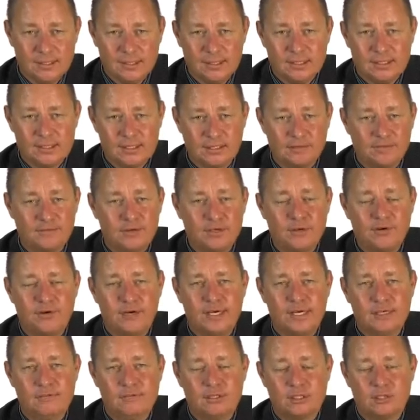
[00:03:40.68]
There's a few
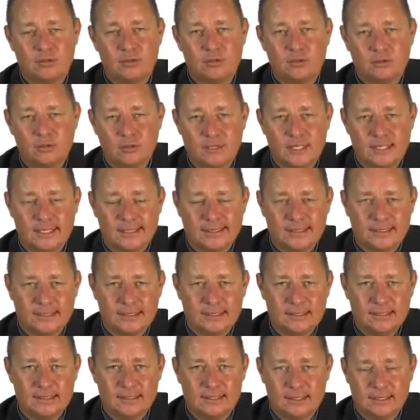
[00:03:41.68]
relevant court
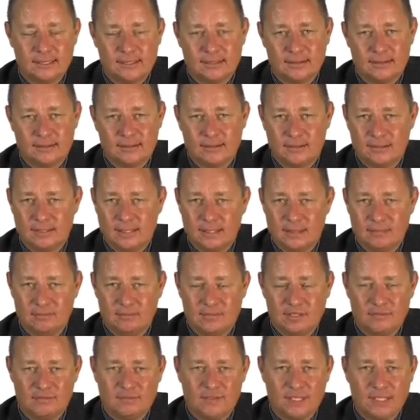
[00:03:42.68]
cases that
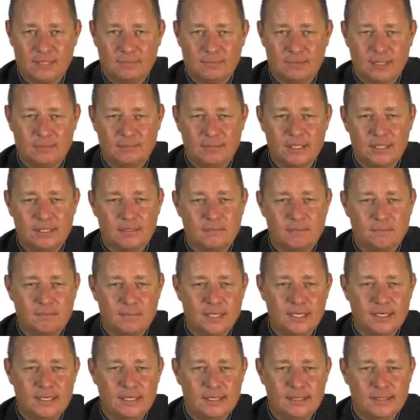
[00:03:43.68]
affect public
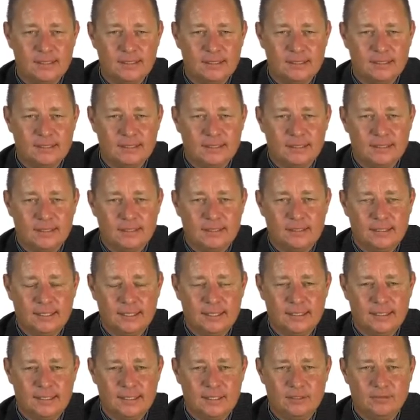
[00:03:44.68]
opinion.
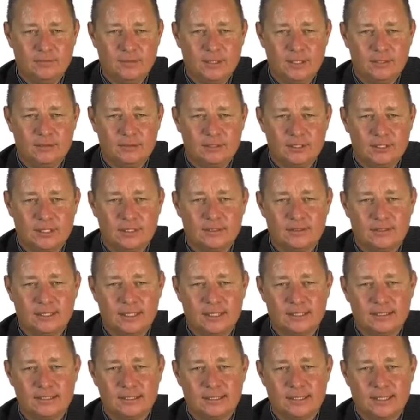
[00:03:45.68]
And then we also look
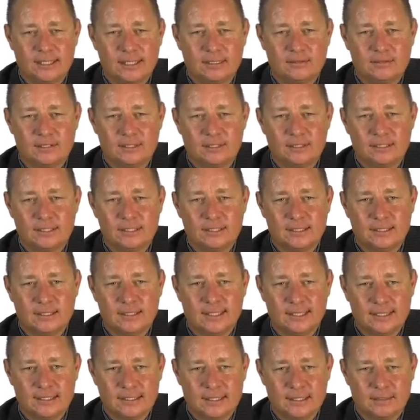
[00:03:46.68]
at Accountants and the
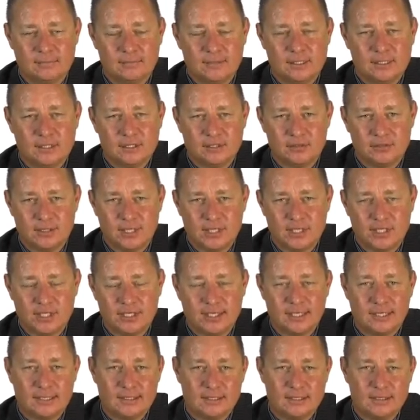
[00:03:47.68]
Tax Administration
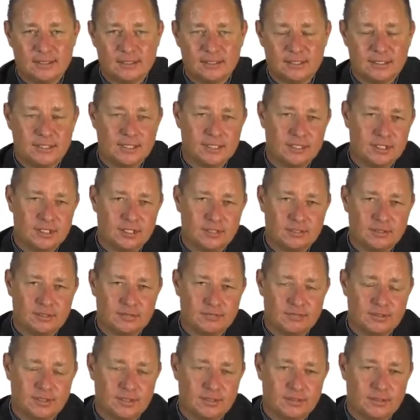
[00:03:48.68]
Act in this section
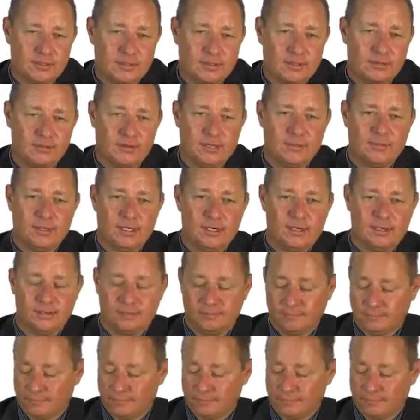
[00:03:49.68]
of the webinar.